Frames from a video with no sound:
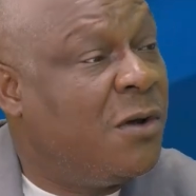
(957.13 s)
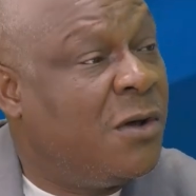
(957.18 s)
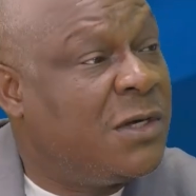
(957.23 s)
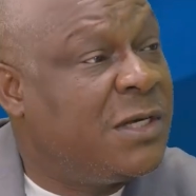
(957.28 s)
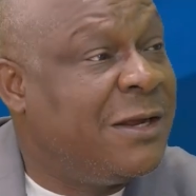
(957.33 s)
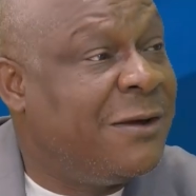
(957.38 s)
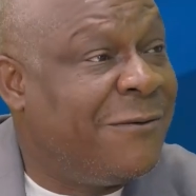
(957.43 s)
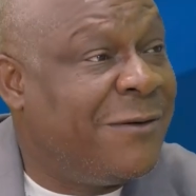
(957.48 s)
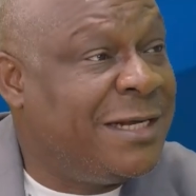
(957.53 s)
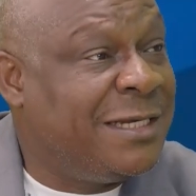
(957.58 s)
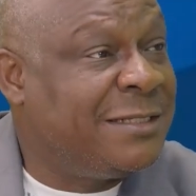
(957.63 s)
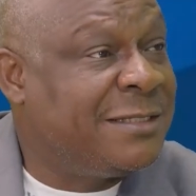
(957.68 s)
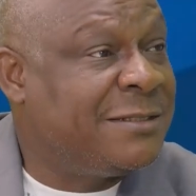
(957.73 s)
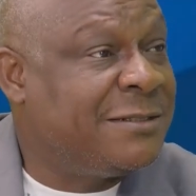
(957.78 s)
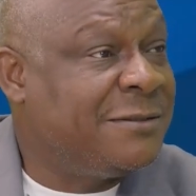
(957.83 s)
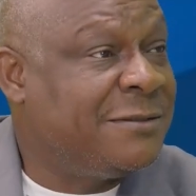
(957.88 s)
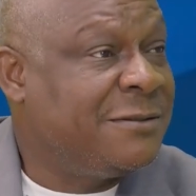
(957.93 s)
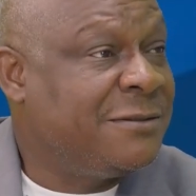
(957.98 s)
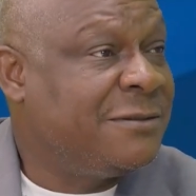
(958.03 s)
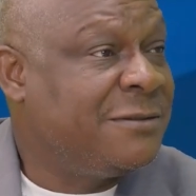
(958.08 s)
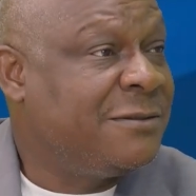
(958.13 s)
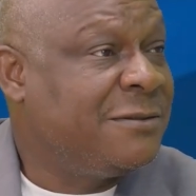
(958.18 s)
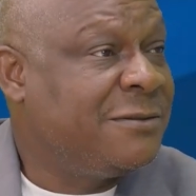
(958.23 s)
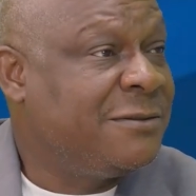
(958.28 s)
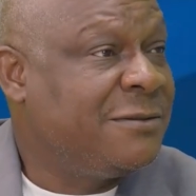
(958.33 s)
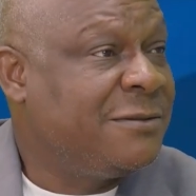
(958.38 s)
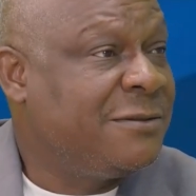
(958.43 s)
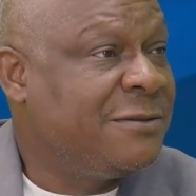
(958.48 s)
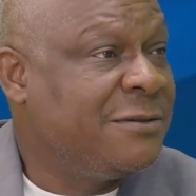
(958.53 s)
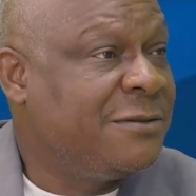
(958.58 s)
Otherwise,
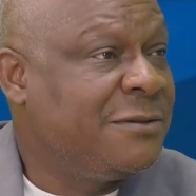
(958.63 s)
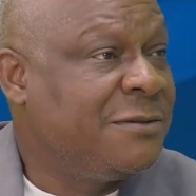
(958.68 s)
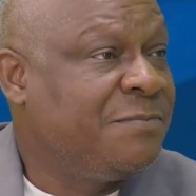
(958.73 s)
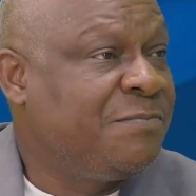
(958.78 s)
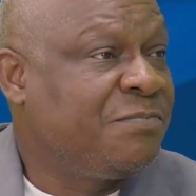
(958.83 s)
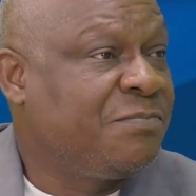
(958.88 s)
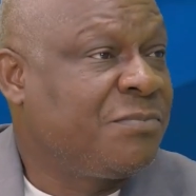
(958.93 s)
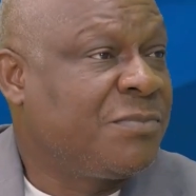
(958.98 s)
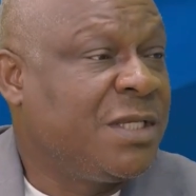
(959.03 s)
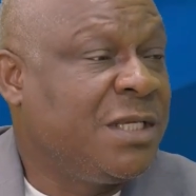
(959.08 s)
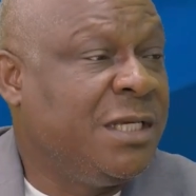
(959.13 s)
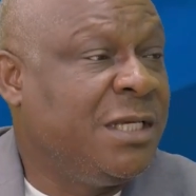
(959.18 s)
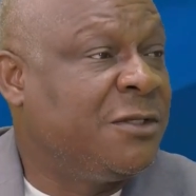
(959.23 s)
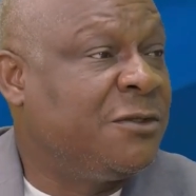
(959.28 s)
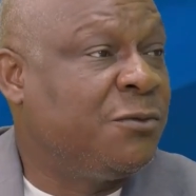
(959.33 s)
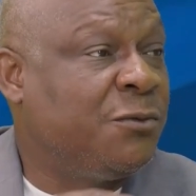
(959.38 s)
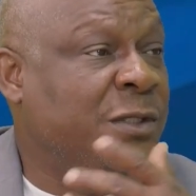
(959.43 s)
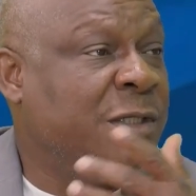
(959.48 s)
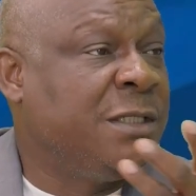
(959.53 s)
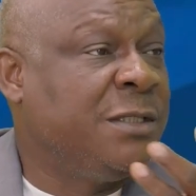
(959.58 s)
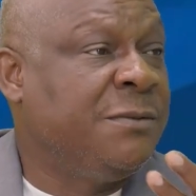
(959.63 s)
it